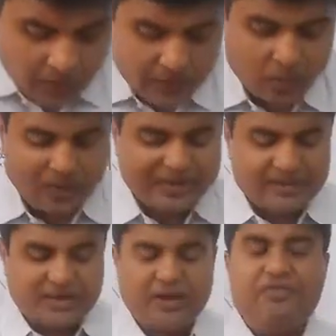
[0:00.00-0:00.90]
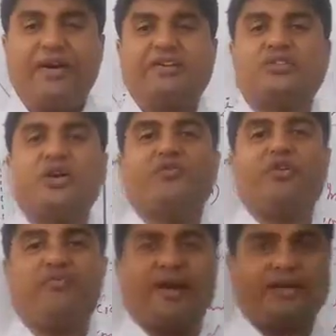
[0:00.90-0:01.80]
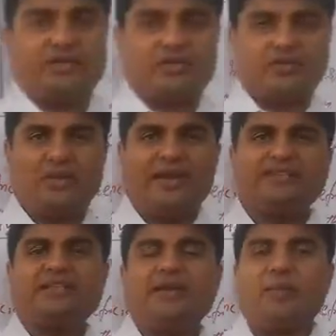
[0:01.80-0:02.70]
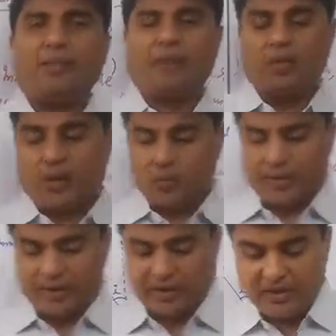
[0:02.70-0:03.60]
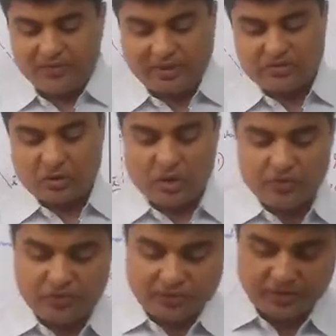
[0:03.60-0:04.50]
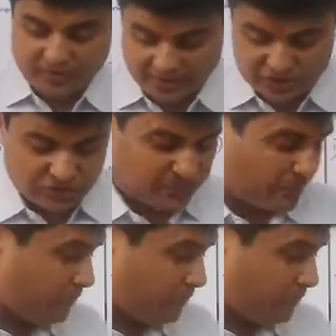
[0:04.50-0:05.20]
Now what are the effects of refraction? So let's see one by one what are the effects of refraction.